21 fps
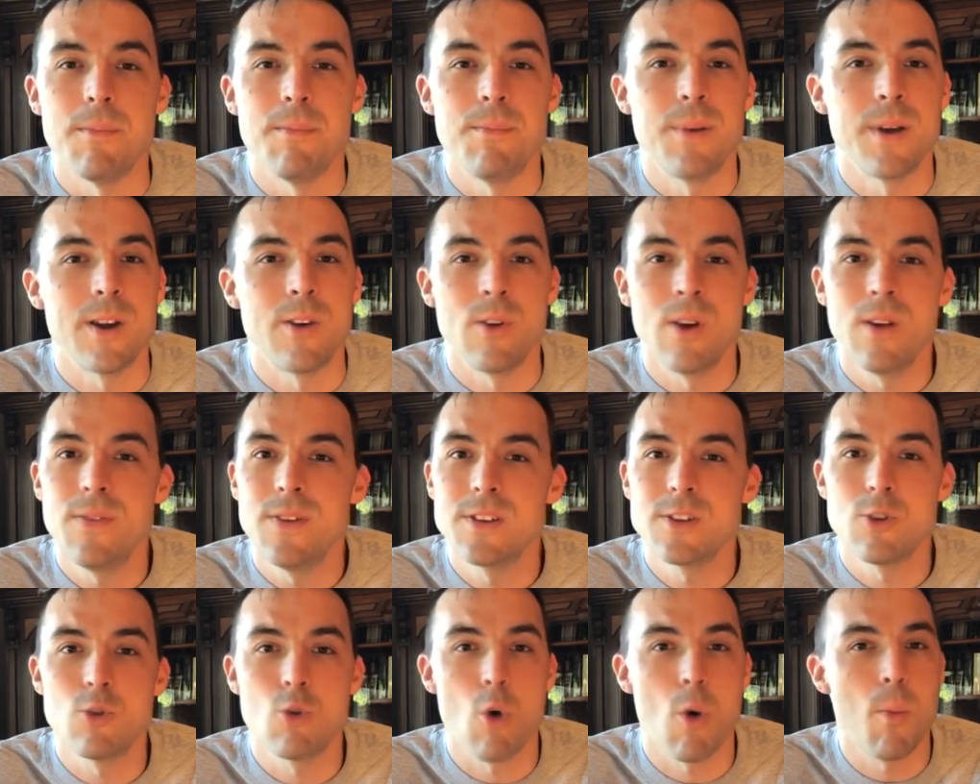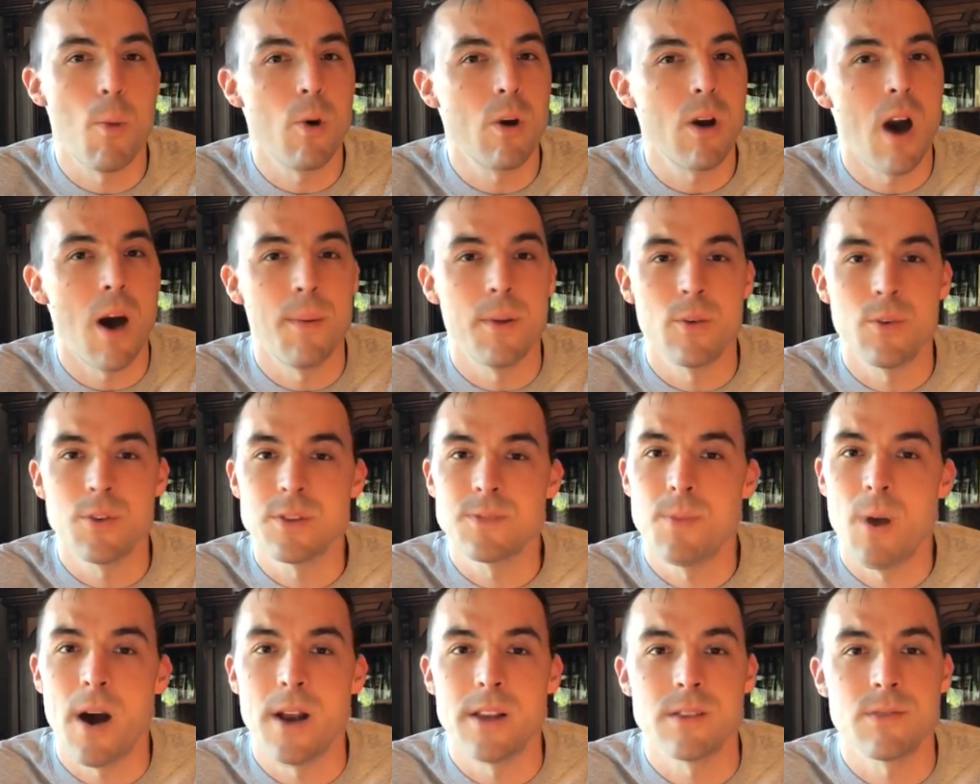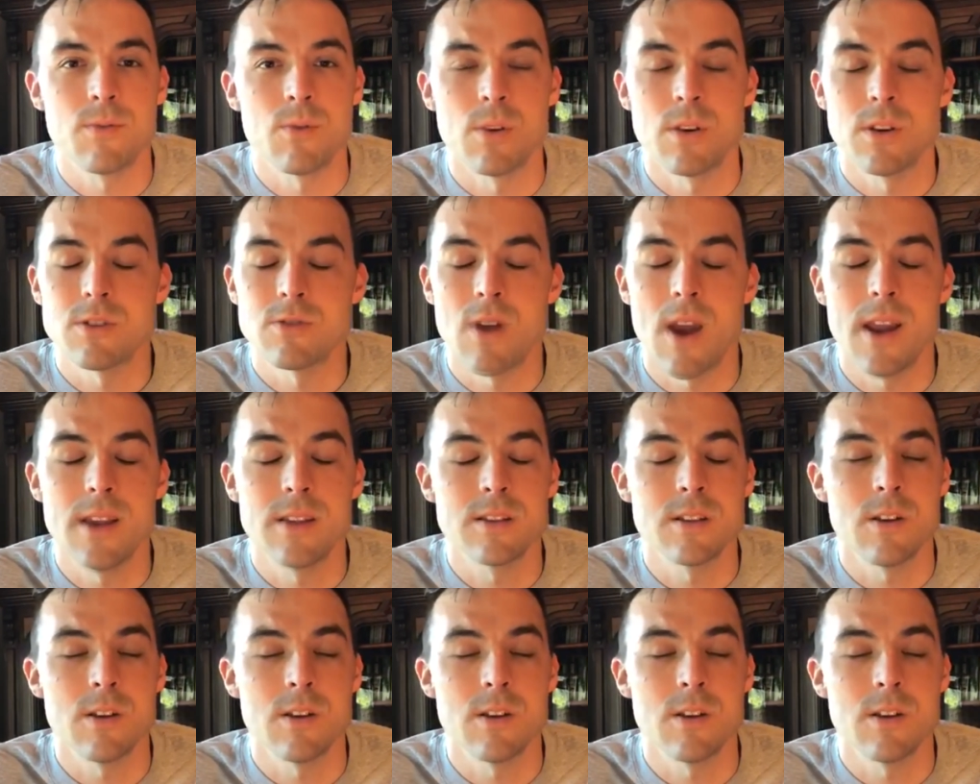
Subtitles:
But grief is a normal, common response for us, right?